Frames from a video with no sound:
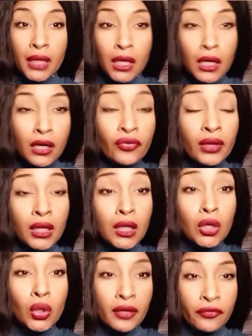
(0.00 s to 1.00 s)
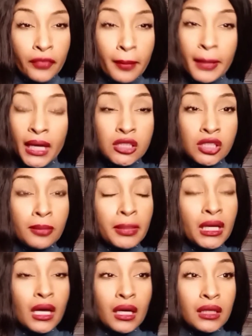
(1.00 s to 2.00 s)
here for the little information
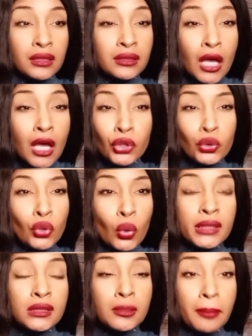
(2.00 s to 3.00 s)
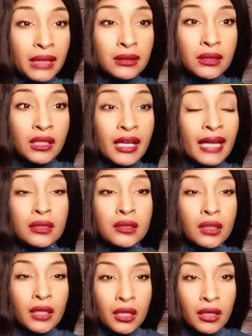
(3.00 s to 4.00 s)
because, it's messy and it's
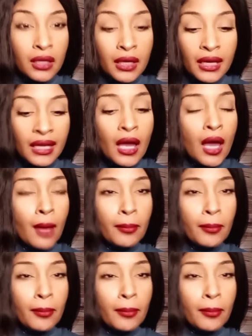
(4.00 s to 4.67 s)
a key.